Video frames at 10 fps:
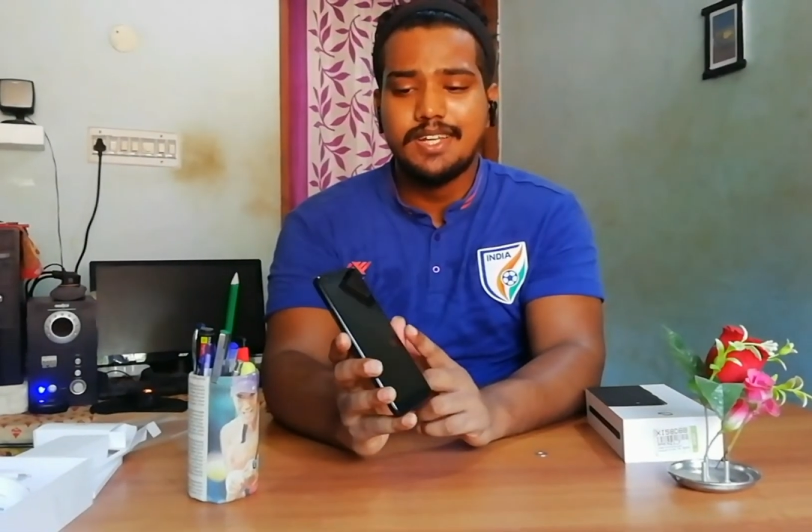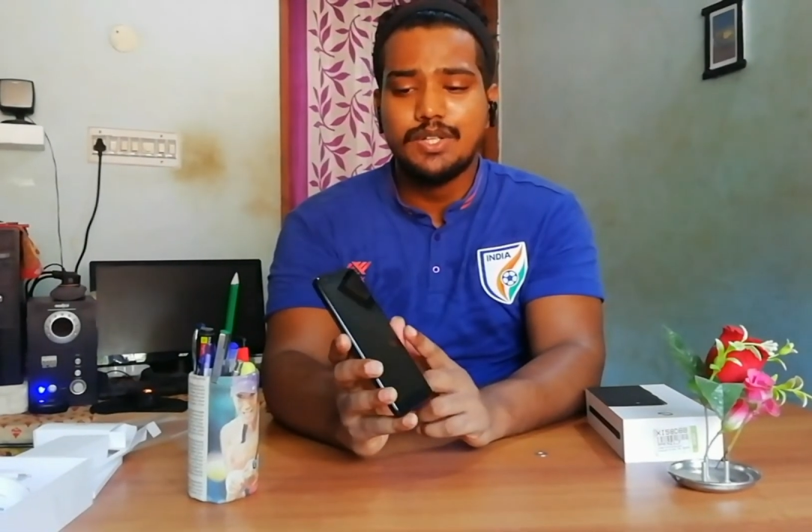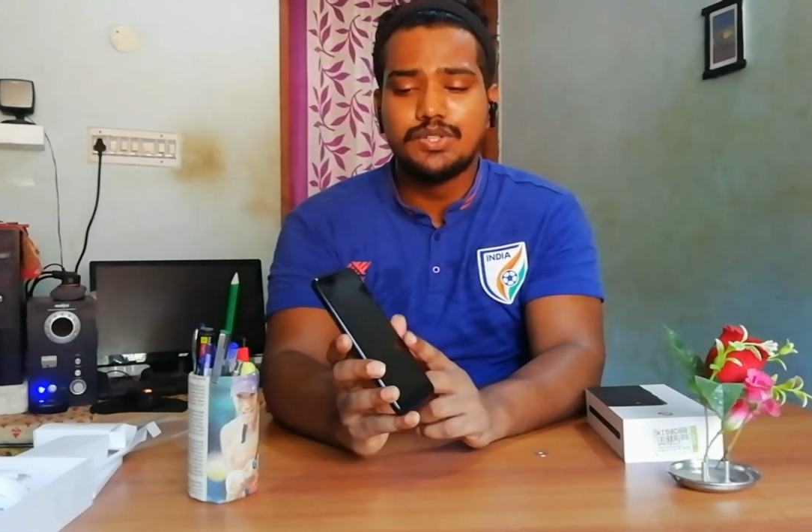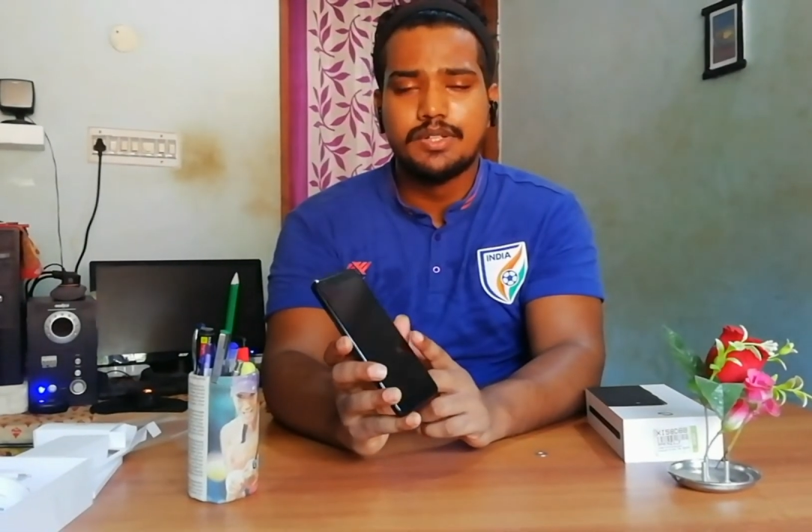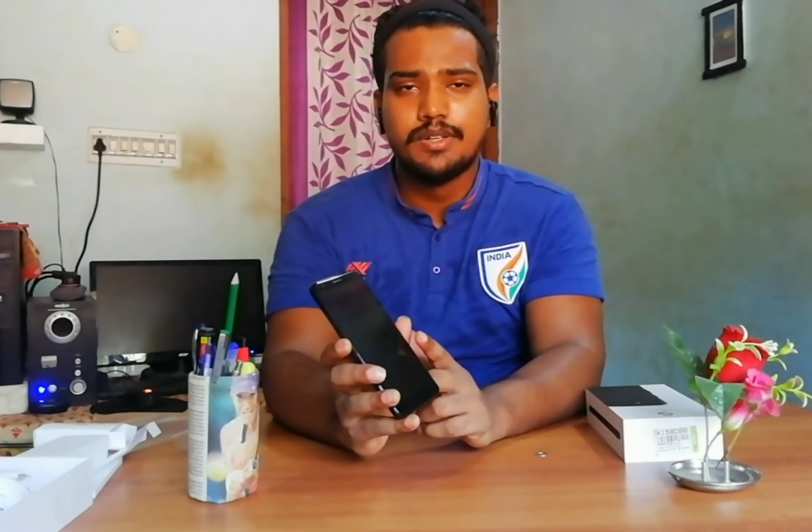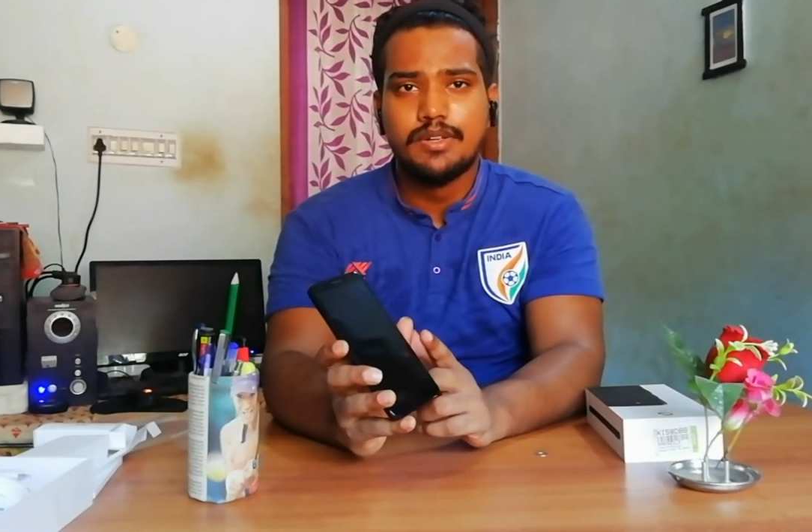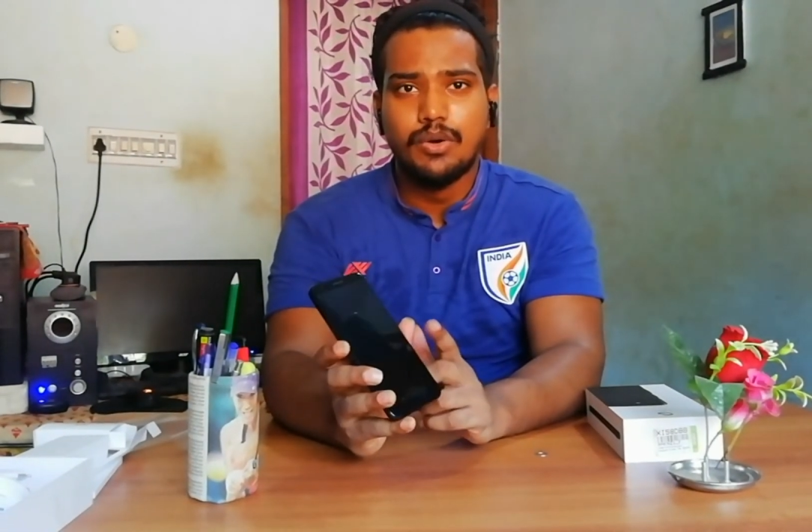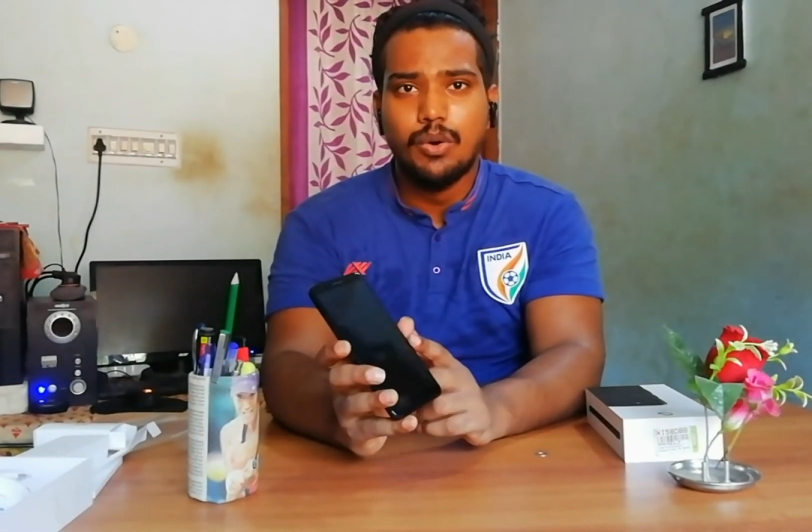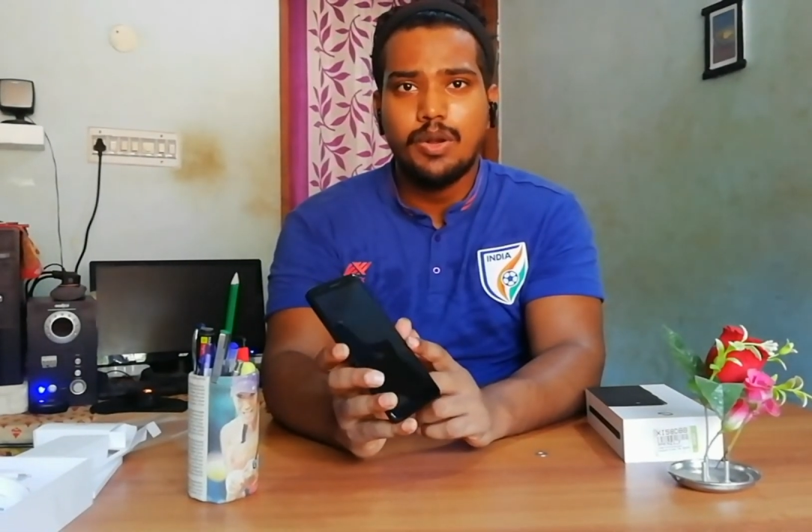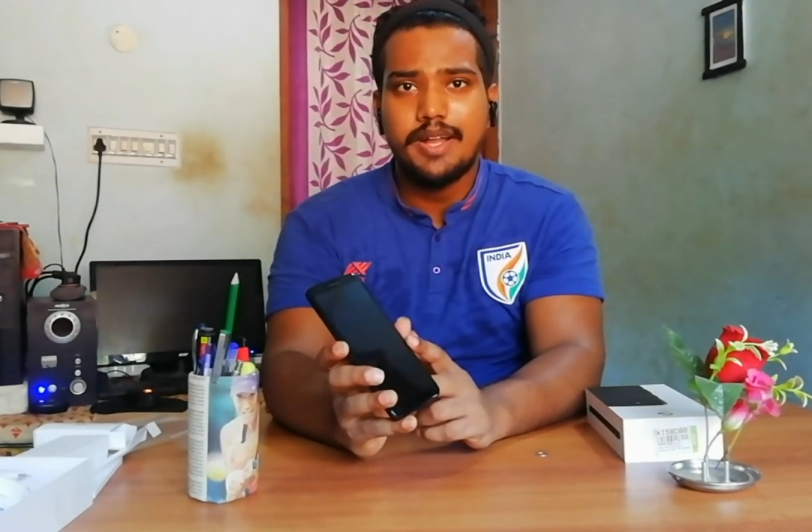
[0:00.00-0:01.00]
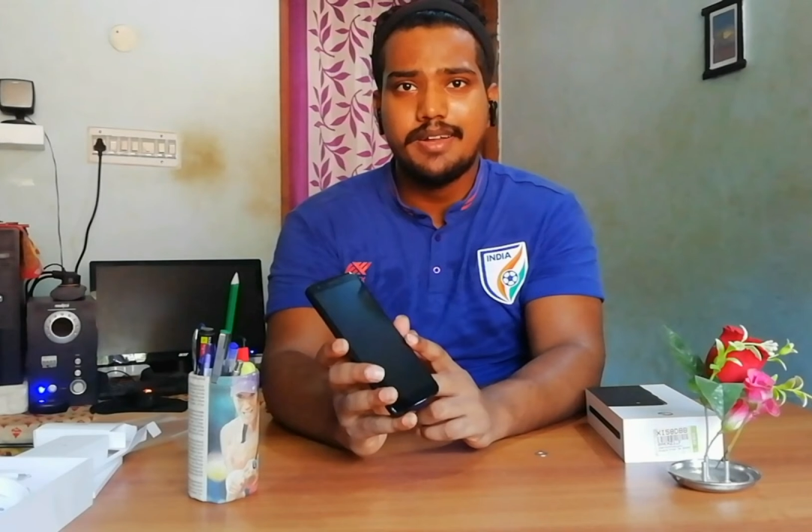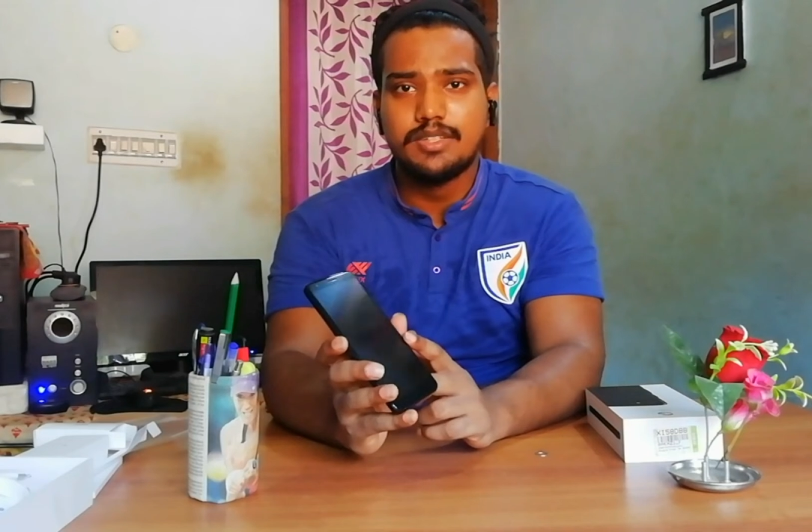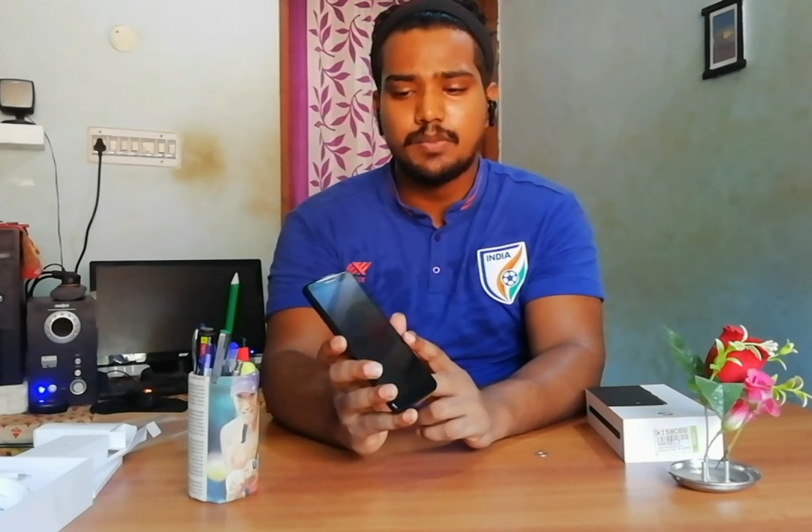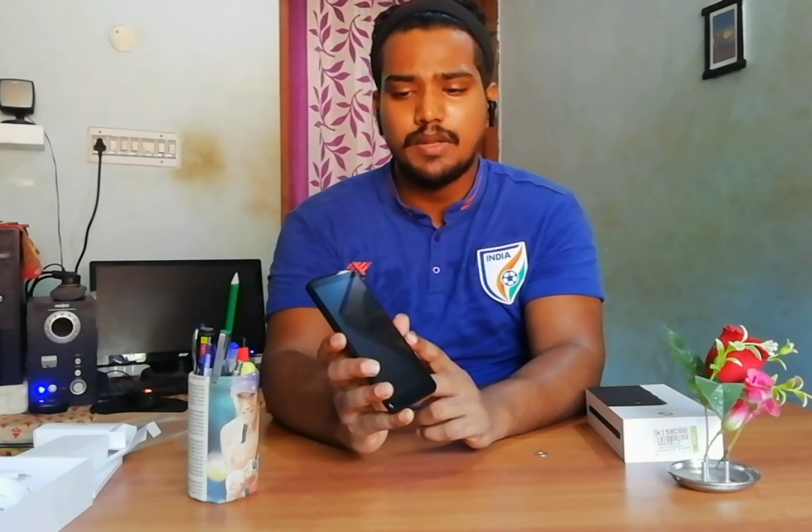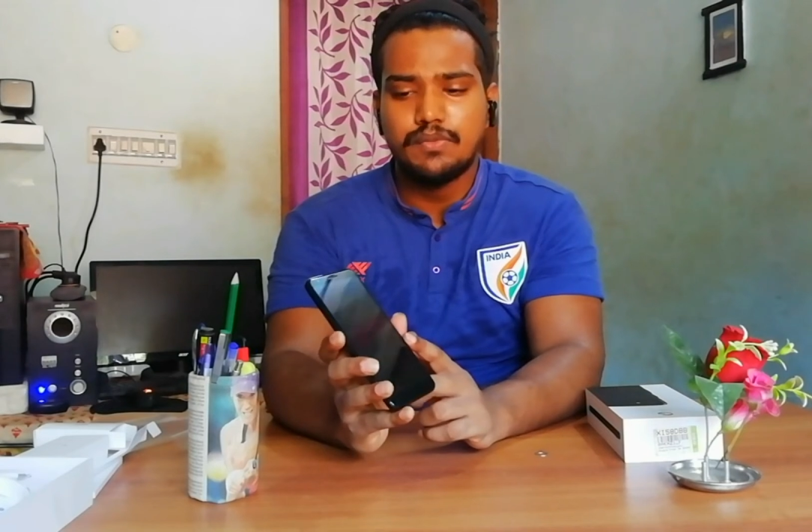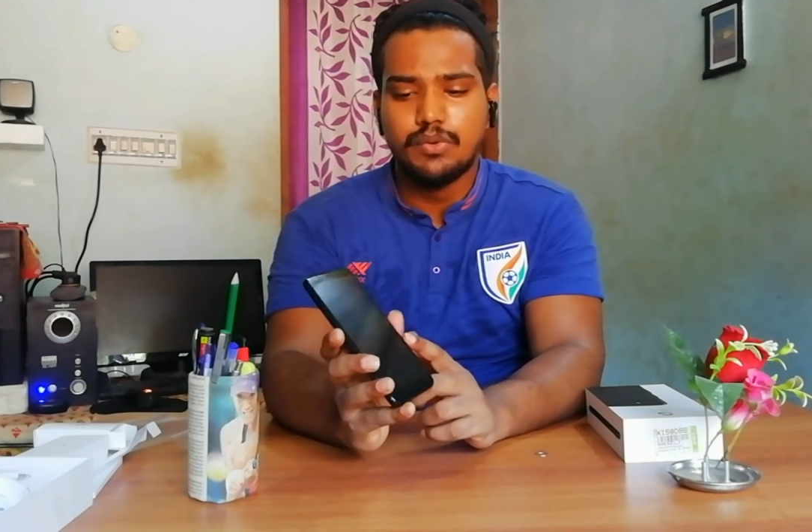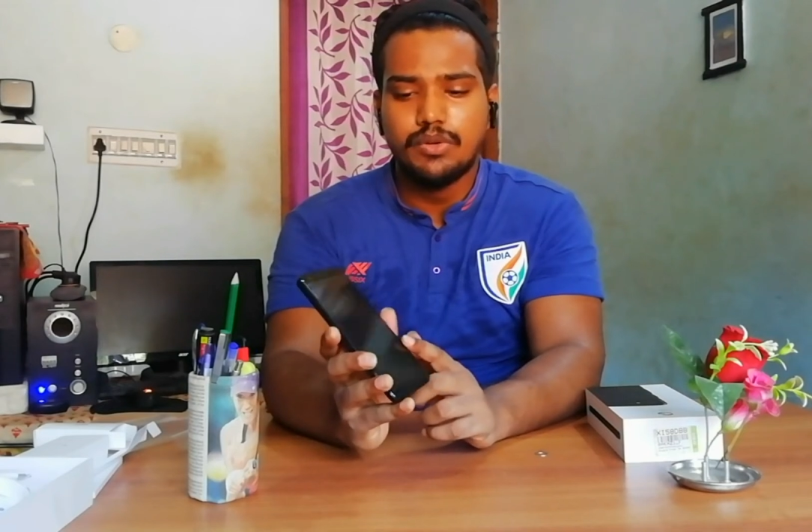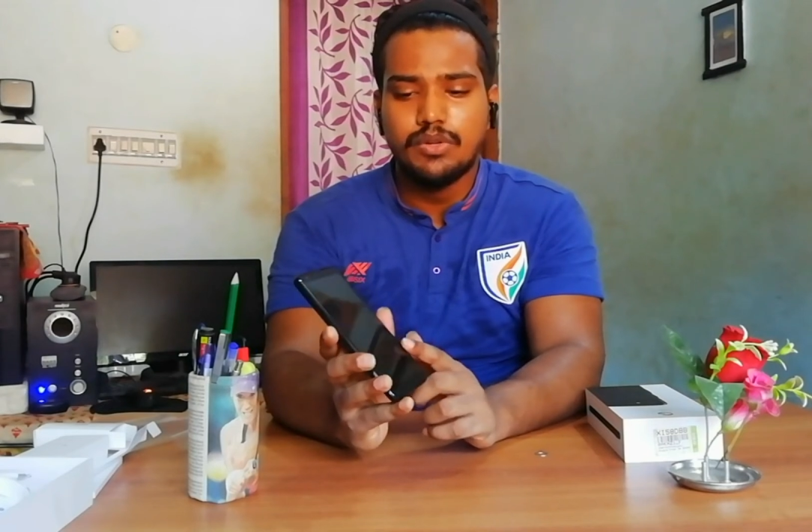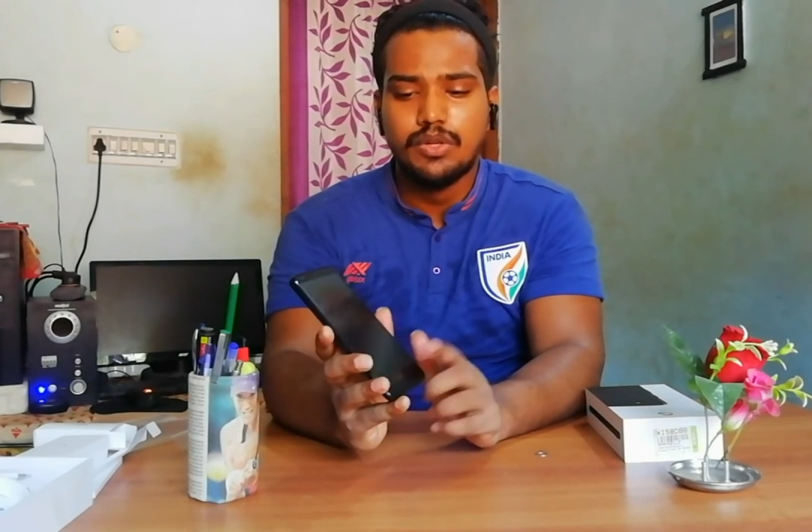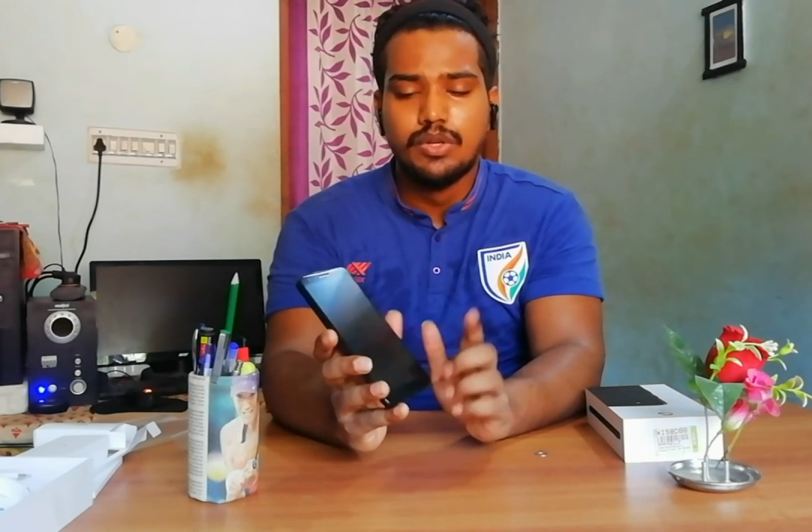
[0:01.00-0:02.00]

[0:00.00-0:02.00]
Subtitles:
inch OLED display phone.